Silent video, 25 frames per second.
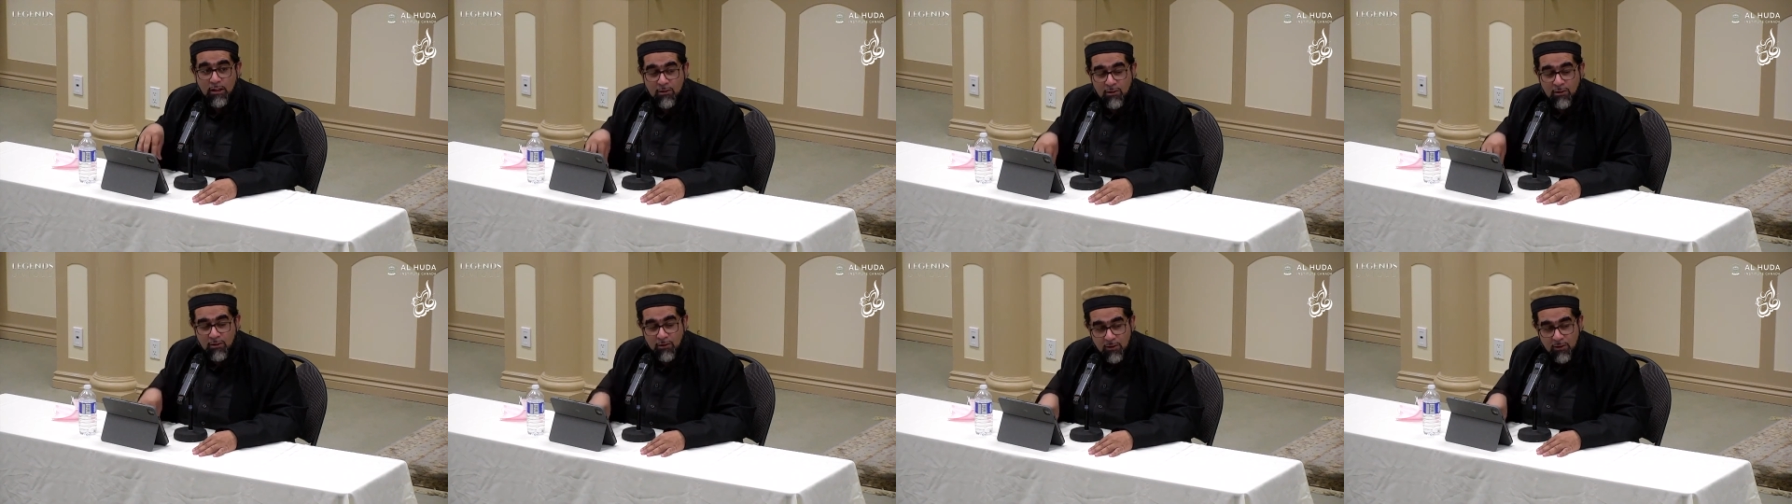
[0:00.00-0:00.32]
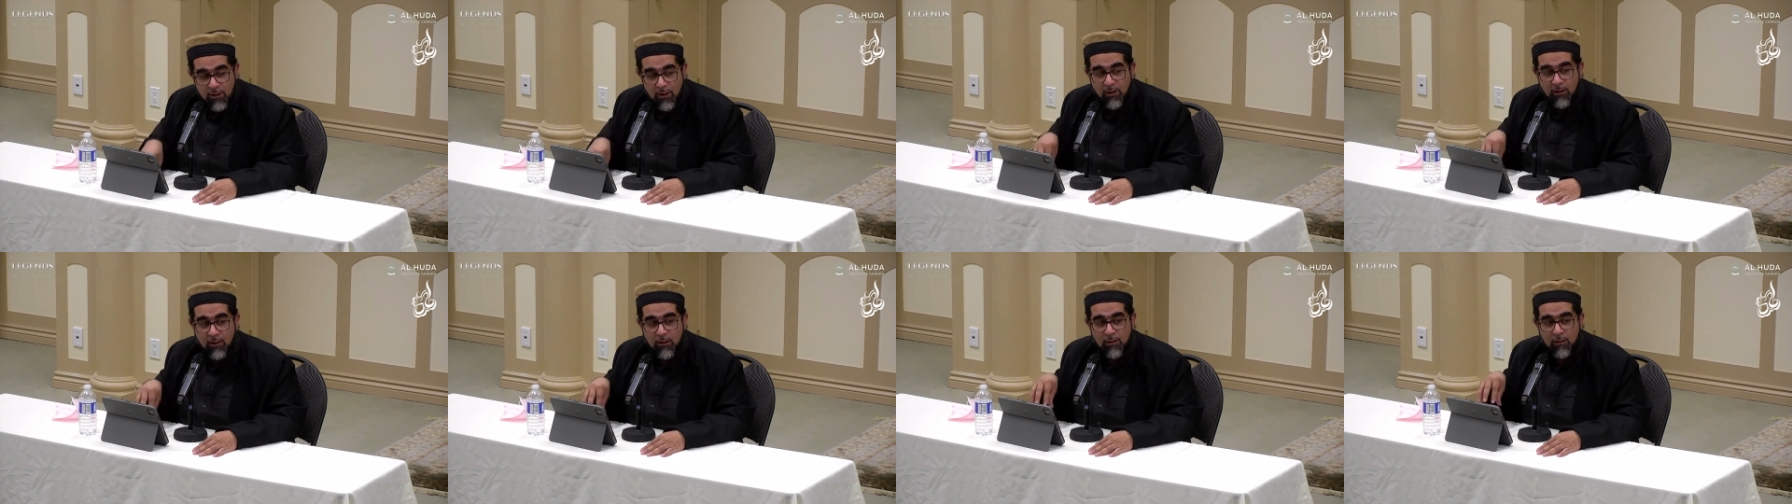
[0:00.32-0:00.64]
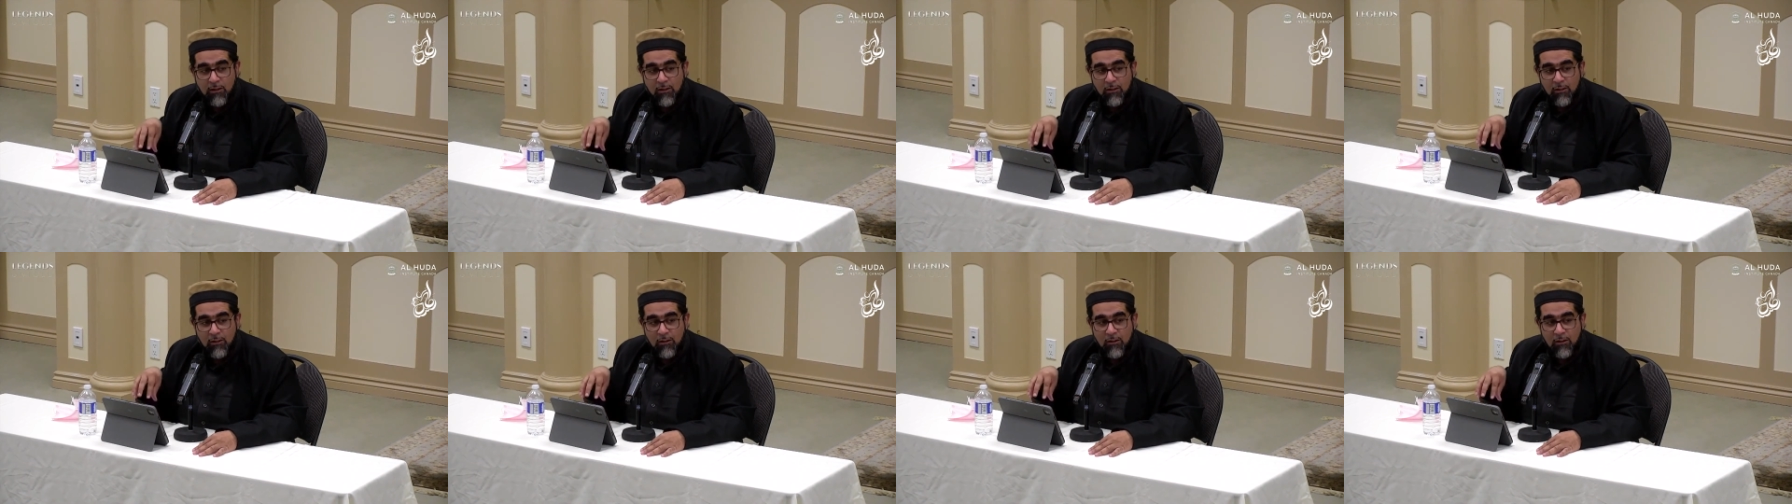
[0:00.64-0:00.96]

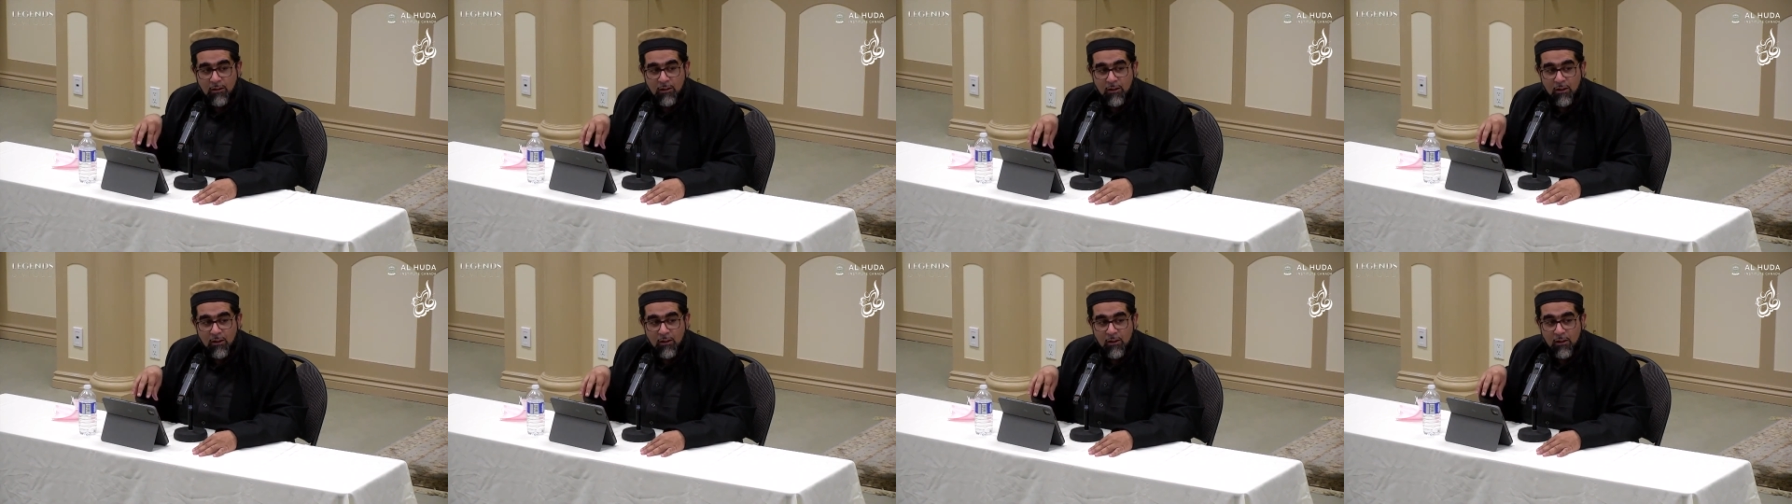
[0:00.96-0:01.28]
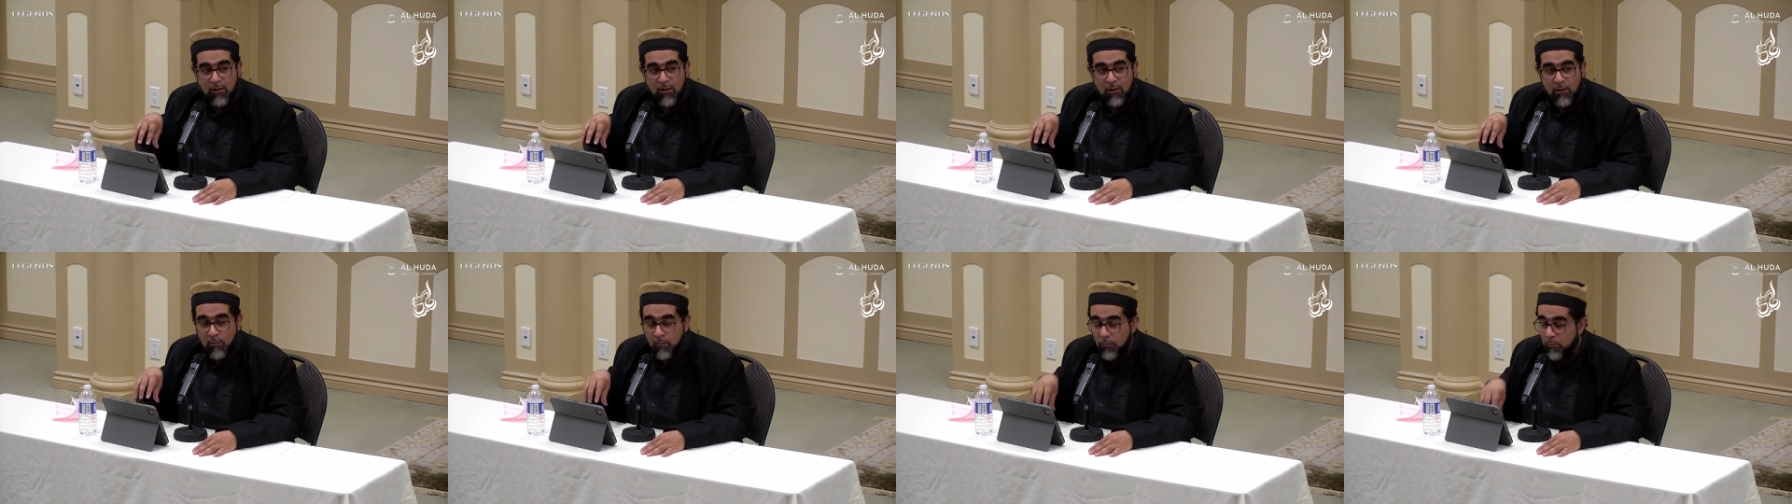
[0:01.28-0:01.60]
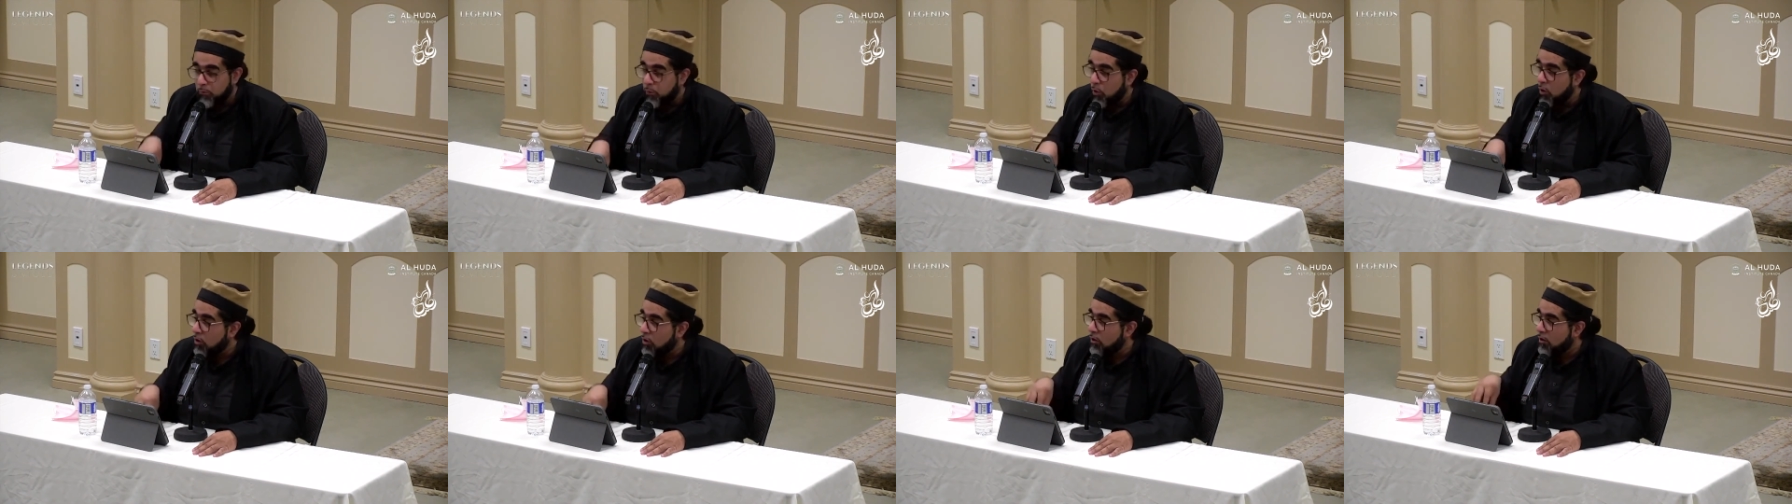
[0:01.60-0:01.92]
single
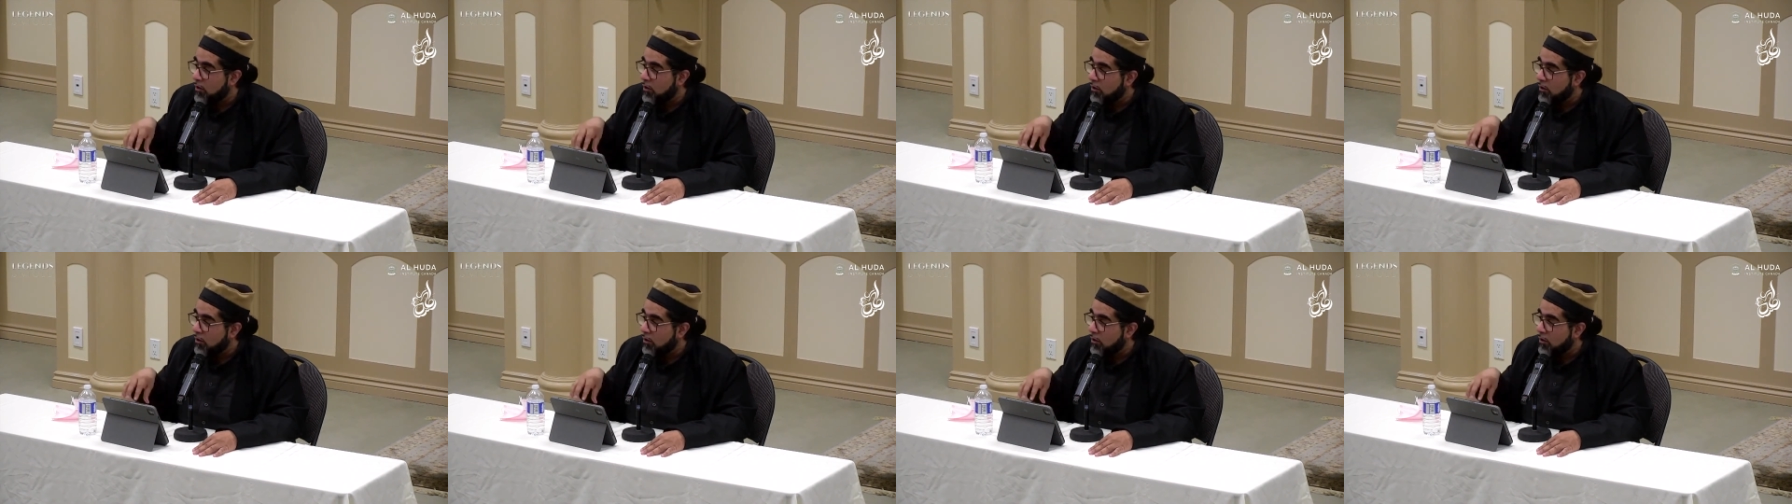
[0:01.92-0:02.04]
book